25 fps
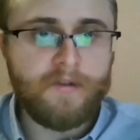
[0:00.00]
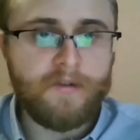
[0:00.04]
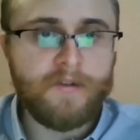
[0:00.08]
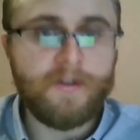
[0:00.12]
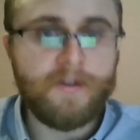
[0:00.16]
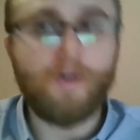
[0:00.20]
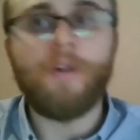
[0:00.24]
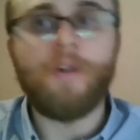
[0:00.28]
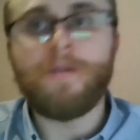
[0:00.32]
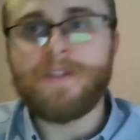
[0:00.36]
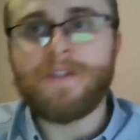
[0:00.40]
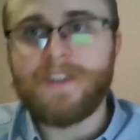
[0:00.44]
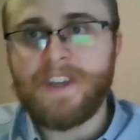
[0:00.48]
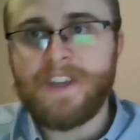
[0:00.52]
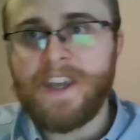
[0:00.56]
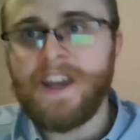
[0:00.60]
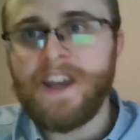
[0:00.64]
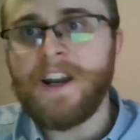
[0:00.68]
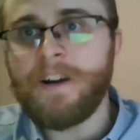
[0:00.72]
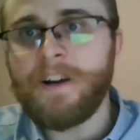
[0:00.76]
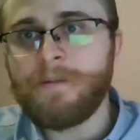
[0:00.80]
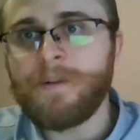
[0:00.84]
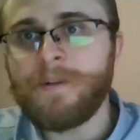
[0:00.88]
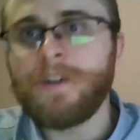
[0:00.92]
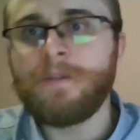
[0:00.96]
So
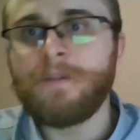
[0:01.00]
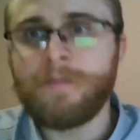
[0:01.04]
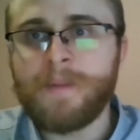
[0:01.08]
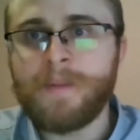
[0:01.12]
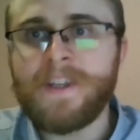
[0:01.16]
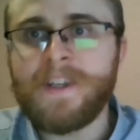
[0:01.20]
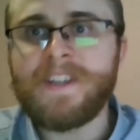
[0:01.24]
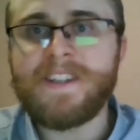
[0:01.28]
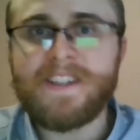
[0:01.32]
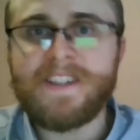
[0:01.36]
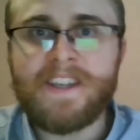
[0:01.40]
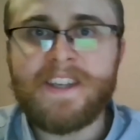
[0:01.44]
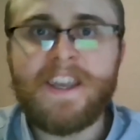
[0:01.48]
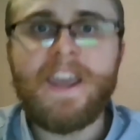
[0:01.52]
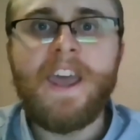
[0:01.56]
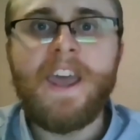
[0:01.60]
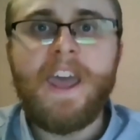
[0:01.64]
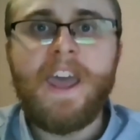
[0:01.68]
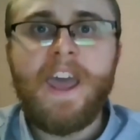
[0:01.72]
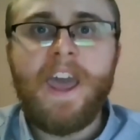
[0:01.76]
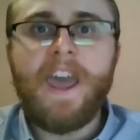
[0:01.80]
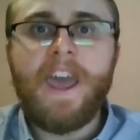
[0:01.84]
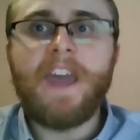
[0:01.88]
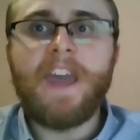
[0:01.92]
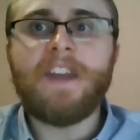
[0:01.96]
here we'll be see
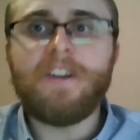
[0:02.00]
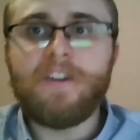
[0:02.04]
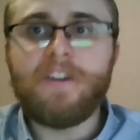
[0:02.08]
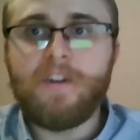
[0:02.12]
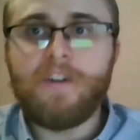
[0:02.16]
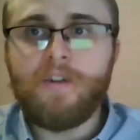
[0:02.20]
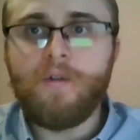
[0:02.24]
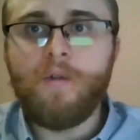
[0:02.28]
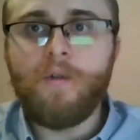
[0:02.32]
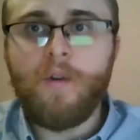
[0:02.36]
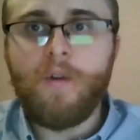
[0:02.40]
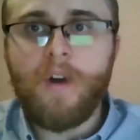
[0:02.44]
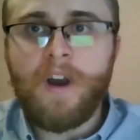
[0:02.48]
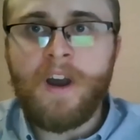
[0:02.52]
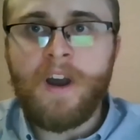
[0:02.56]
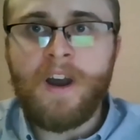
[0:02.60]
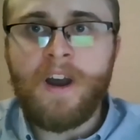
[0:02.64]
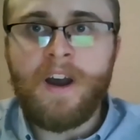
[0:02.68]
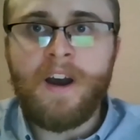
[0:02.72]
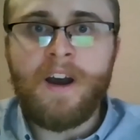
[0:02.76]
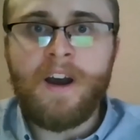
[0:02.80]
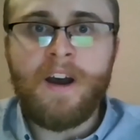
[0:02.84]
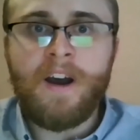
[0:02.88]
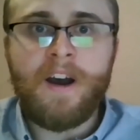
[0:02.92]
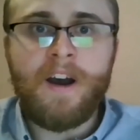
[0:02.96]
a new
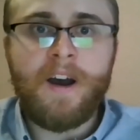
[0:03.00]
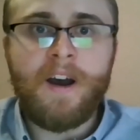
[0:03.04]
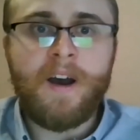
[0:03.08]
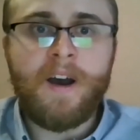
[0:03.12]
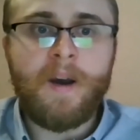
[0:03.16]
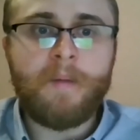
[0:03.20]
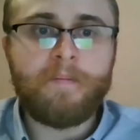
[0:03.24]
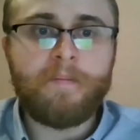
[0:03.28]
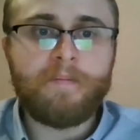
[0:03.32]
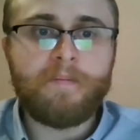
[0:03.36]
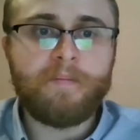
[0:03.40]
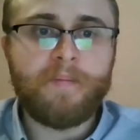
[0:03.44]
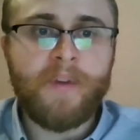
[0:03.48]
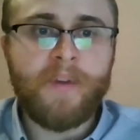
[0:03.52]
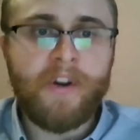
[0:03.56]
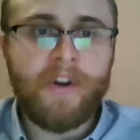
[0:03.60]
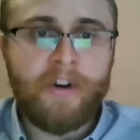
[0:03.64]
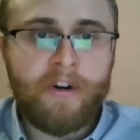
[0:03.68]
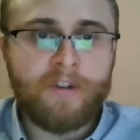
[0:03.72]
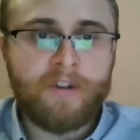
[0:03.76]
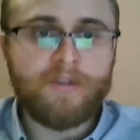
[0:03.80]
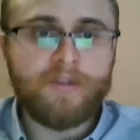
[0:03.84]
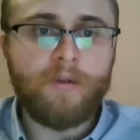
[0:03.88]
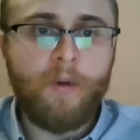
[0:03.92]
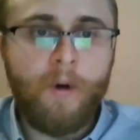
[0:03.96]

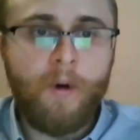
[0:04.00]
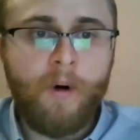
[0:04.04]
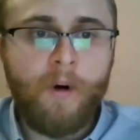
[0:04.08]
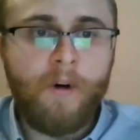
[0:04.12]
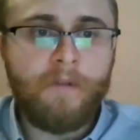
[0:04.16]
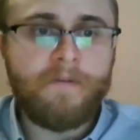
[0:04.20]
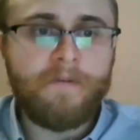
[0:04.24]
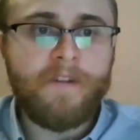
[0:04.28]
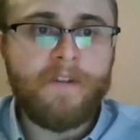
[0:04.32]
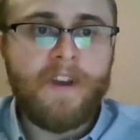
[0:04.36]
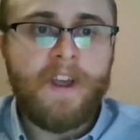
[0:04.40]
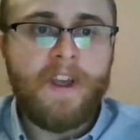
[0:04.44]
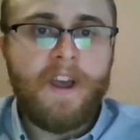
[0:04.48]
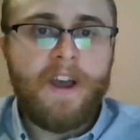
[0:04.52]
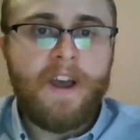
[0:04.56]
period of